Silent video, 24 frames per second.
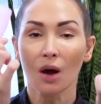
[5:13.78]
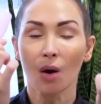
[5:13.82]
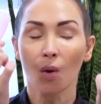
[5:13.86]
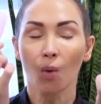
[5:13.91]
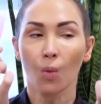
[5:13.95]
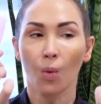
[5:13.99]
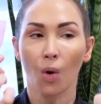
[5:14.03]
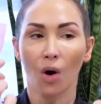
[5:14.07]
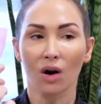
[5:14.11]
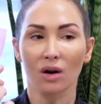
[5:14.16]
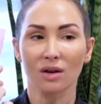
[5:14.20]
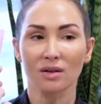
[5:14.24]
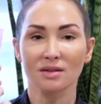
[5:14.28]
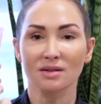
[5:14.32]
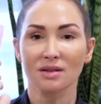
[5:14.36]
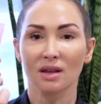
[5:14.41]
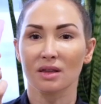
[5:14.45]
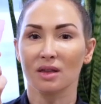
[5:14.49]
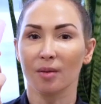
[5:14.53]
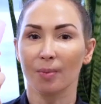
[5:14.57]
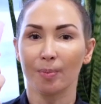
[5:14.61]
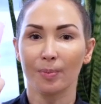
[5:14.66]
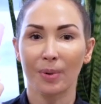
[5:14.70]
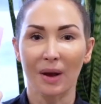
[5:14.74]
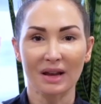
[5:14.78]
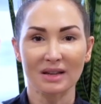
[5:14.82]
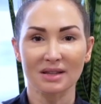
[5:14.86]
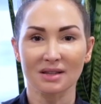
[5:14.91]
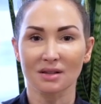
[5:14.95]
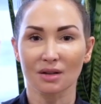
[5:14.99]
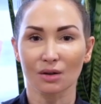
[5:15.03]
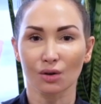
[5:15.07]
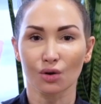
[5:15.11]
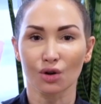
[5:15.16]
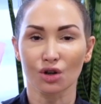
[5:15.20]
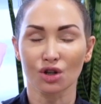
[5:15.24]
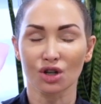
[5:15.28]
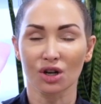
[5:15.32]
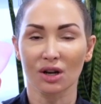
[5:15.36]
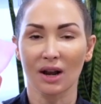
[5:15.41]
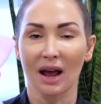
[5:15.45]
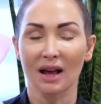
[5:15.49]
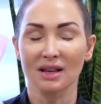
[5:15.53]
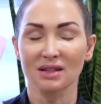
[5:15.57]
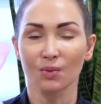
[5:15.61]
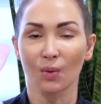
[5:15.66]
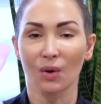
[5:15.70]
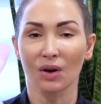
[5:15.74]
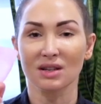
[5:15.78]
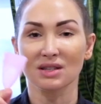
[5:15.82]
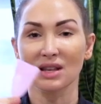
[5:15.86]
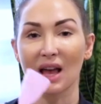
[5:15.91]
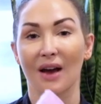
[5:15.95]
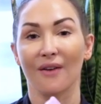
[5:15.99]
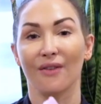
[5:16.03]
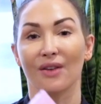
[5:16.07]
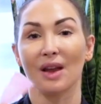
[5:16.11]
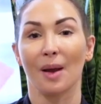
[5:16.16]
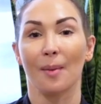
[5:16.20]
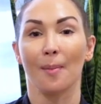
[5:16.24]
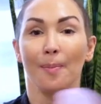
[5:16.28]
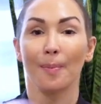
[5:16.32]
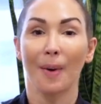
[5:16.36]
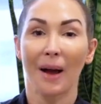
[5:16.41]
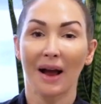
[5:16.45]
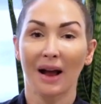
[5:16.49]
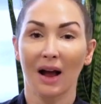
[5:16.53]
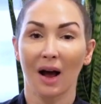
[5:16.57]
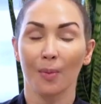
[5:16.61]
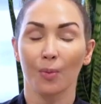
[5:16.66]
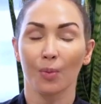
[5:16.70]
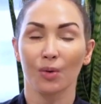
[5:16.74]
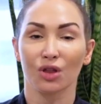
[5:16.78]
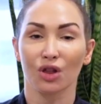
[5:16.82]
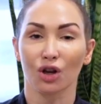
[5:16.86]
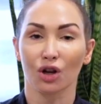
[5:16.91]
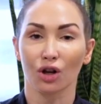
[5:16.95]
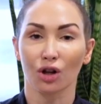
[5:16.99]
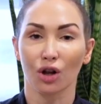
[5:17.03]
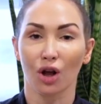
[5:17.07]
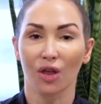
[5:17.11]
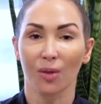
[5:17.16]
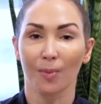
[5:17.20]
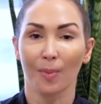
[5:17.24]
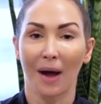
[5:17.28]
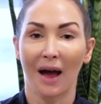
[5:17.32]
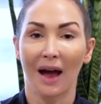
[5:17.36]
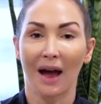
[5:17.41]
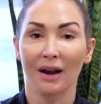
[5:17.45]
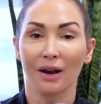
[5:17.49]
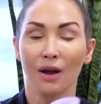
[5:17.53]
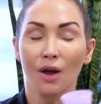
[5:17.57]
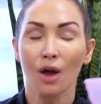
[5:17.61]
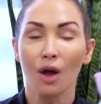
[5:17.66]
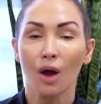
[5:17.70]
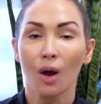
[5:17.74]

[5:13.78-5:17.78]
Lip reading: was the best solution, as well as having a backup with the cloth pad.